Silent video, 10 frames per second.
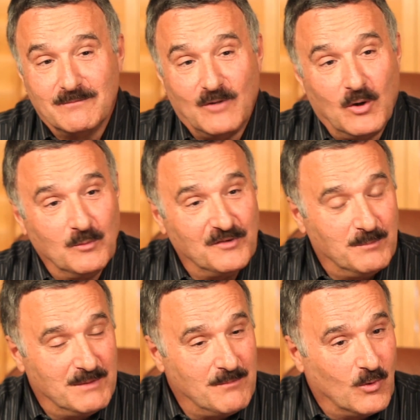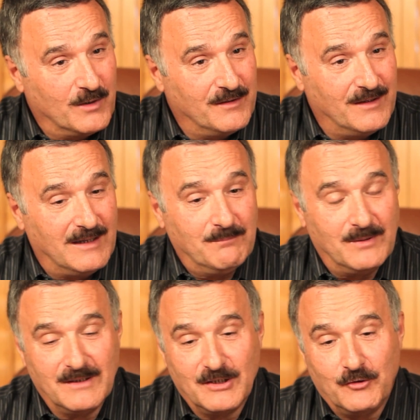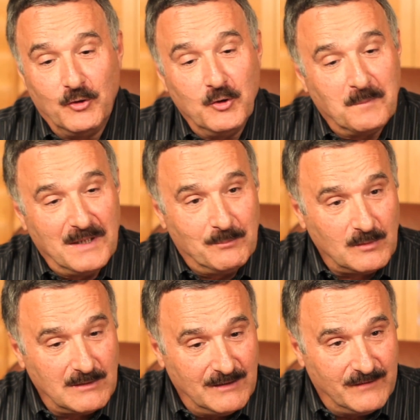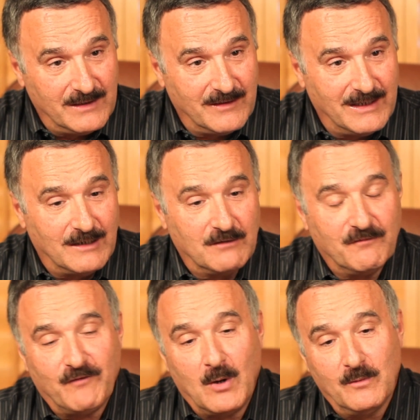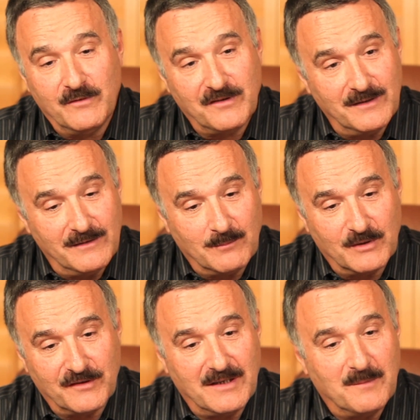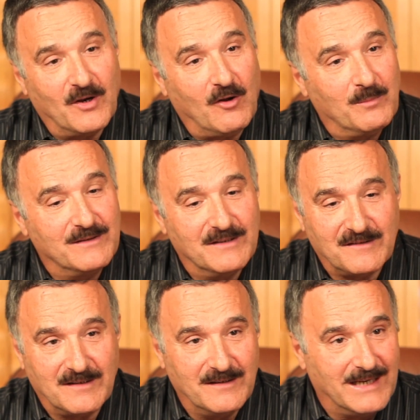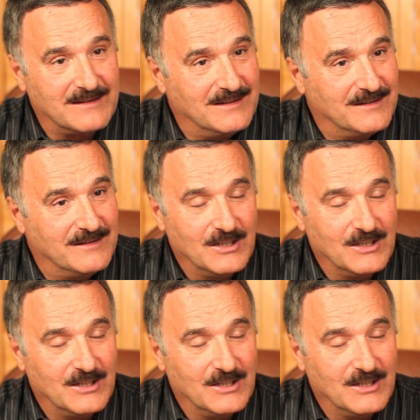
Homes had been boarded up, new people living there, phones and numbers had all been disconnected,